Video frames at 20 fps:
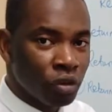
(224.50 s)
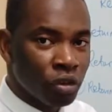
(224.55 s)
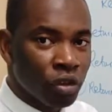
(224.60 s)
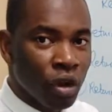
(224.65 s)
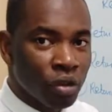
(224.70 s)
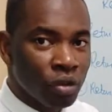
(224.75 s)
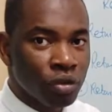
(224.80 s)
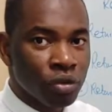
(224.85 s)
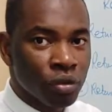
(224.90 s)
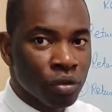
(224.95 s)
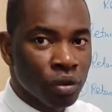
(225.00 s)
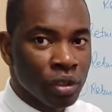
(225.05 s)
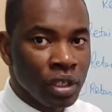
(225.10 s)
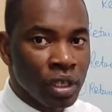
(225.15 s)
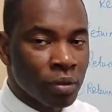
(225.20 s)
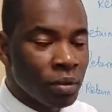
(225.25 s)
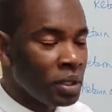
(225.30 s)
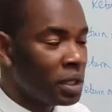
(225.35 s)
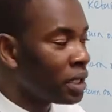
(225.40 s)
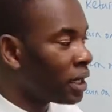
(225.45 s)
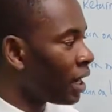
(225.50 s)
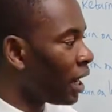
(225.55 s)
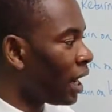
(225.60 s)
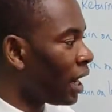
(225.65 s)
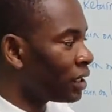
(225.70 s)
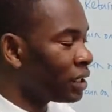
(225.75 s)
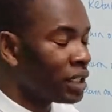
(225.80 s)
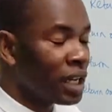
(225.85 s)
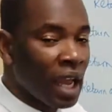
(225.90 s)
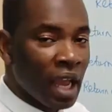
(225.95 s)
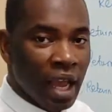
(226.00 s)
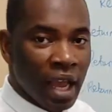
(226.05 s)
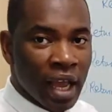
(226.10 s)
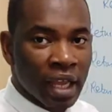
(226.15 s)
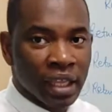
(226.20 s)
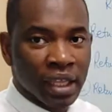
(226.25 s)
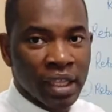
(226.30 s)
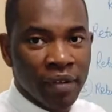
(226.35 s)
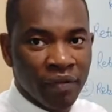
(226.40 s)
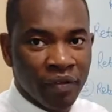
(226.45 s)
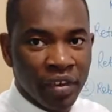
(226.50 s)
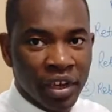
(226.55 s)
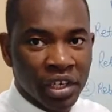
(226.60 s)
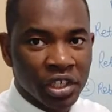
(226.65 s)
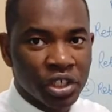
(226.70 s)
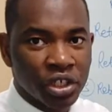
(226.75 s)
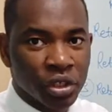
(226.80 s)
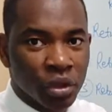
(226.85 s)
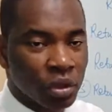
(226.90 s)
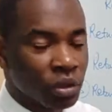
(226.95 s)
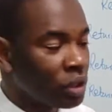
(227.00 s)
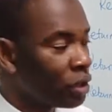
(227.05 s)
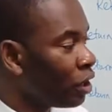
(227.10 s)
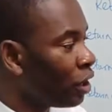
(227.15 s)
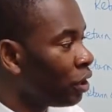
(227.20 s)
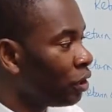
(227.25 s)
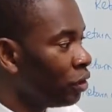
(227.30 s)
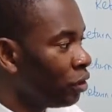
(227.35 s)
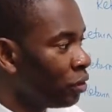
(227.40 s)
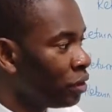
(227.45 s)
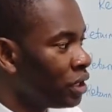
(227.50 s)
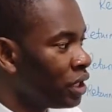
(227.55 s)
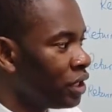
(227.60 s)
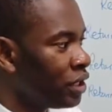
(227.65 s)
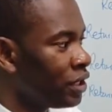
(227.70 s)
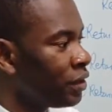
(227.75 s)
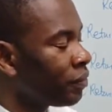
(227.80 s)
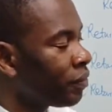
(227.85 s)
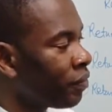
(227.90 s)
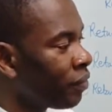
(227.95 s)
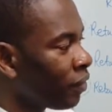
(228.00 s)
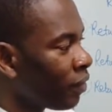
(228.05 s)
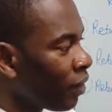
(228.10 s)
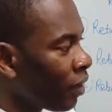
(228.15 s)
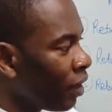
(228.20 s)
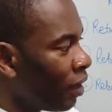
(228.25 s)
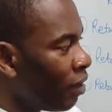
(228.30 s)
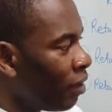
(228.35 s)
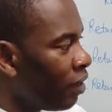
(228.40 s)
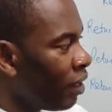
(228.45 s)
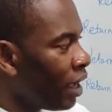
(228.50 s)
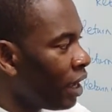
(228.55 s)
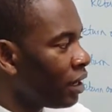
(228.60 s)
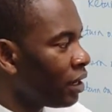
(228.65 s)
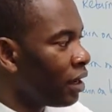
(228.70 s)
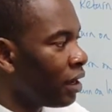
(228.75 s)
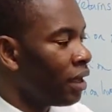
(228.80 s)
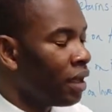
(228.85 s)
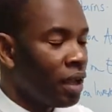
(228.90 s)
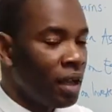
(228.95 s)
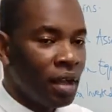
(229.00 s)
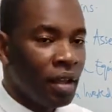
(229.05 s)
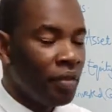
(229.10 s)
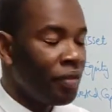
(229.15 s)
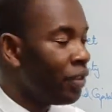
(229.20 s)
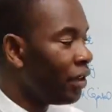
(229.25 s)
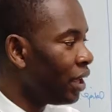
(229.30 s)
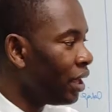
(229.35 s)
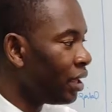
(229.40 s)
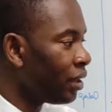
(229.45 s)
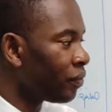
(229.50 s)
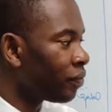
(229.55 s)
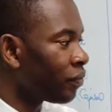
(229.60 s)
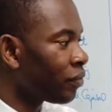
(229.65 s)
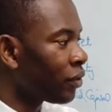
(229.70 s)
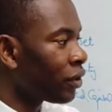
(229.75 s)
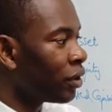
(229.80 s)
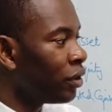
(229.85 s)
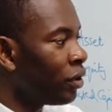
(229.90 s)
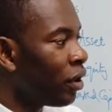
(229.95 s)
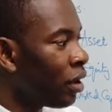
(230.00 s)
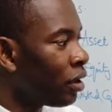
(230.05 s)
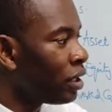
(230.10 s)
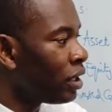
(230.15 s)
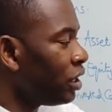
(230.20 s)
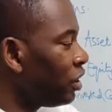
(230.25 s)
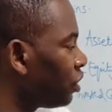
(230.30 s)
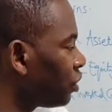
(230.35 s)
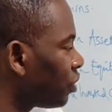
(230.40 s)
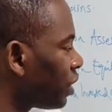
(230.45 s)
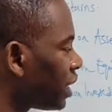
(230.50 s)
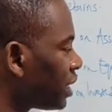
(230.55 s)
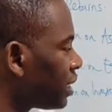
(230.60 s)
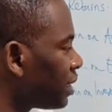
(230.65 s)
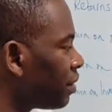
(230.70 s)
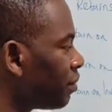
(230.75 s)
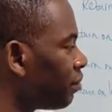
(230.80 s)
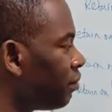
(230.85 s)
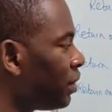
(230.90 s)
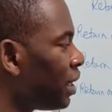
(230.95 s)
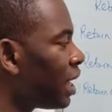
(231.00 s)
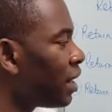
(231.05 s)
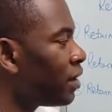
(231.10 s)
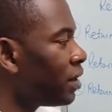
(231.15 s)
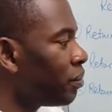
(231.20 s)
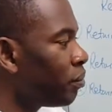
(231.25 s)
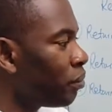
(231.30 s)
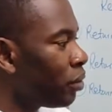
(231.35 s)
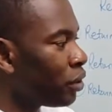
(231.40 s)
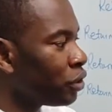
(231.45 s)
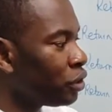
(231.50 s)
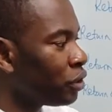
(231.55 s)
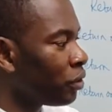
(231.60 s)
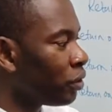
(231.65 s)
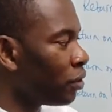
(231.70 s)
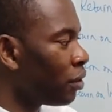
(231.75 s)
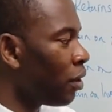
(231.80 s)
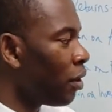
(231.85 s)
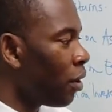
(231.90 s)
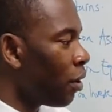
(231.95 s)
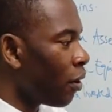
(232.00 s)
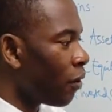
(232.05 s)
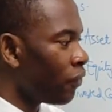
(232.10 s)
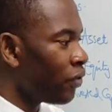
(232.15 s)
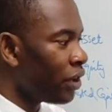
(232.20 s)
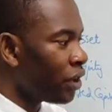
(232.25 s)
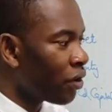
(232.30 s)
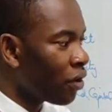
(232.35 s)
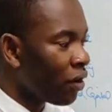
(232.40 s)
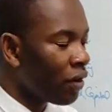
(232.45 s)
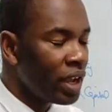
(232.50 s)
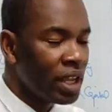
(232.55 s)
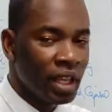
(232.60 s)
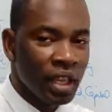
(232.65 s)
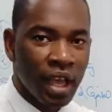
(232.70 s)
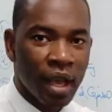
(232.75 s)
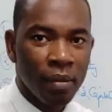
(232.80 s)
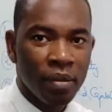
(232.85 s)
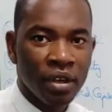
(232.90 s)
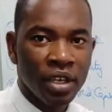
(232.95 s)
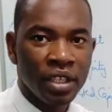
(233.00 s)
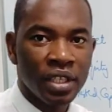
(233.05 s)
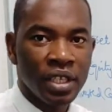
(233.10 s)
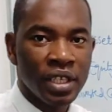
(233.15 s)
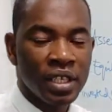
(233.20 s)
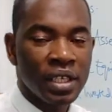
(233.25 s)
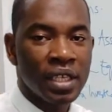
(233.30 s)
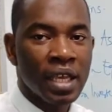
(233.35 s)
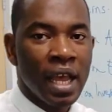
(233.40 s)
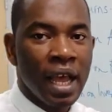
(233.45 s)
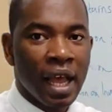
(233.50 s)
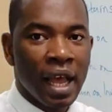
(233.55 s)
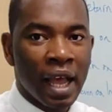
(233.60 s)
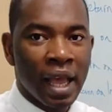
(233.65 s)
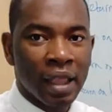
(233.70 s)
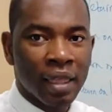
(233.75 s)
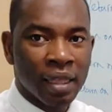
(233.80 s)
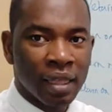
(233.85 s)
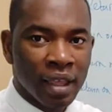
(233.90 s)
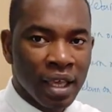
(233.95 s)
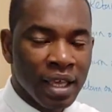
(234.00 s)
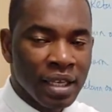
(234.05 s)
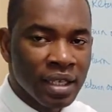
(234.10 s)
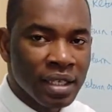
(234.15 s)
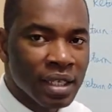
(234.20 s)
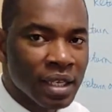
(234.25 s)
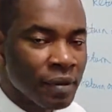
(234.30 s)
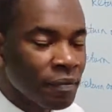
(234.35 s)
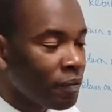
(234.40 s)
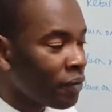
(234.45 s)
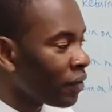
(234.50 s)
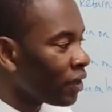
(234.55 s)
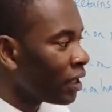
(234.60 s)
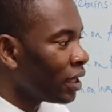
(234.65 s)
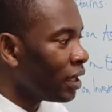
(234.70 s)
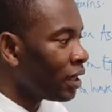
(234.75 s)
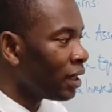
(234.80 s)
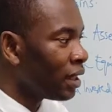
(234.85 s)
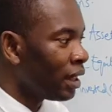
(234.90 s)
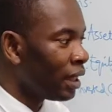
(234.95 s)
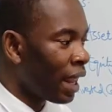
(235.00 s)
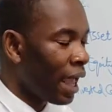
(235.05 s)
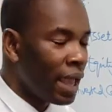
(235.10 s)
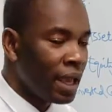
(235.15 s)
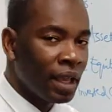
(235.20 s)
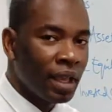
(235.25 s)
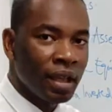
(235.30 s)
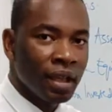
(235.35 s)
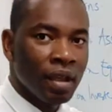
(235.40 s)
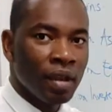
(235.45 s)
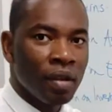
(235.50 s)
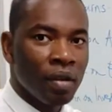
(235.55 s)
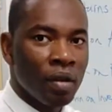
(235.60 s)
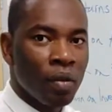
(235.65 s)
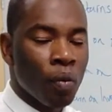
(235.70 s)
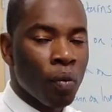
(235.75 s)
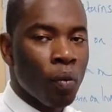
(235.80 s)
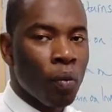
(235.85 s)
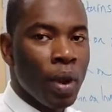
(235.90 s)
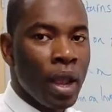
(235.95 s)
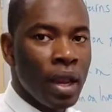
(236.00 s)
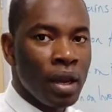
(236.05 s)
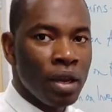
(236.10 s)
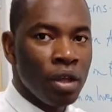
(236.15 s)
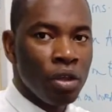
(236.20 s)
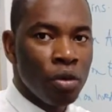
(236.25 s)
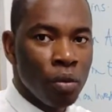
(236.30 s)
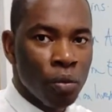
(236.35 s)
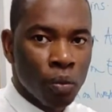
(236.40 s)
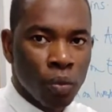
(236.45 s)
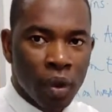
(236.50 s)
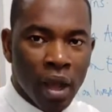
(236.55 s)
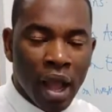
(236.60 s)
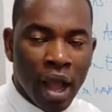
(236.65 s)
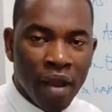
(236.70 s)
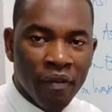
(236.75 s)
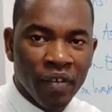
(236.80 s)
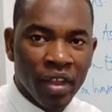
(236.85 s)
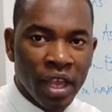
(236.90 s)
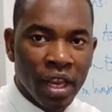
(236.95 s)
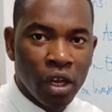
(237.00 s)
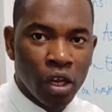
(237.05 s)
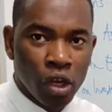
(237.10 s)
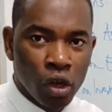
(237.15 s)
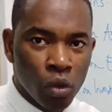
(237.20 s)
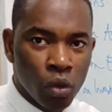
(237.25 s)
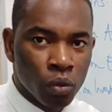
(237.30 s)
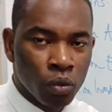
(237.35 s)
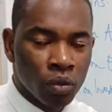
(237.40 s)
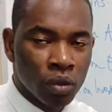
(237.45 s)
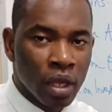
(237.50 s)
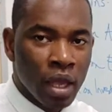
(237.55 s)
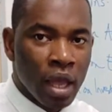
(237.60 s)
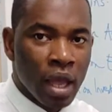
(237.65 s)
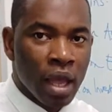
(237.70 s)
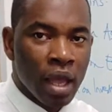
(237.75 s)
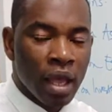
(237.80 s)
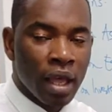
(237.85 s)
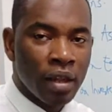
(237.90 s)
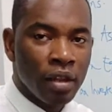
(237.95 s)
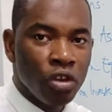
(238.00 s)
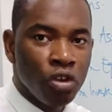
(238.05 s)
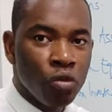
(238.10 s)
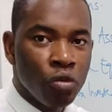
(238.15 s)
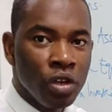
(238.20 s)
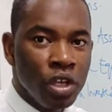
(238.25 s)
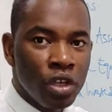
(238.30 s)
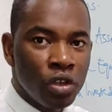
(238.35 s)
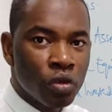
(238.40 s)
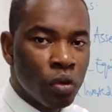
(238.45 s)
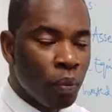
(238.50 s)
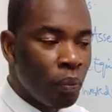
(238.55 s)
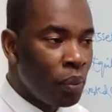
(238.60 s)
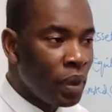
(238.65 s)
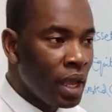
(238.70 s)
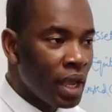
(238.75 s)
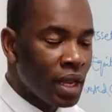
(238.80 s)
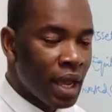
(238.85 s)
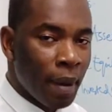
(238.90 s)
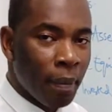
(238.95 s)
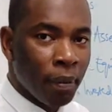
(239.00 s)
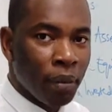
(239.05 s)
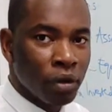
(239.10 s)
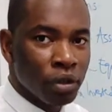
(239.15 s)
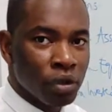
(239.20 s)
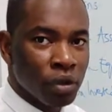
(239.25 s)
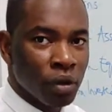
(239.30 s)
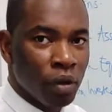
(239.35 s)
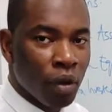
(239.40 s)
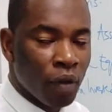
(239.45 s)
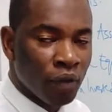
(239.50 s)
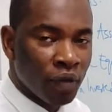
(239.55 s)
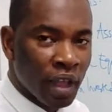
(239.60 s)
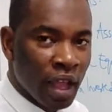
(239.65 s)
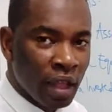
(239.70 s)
turned to liquid cash at a very short notice. Then the non-interest bearing portion of the current liabilities are things like when you have a loan and you need to pay that portion of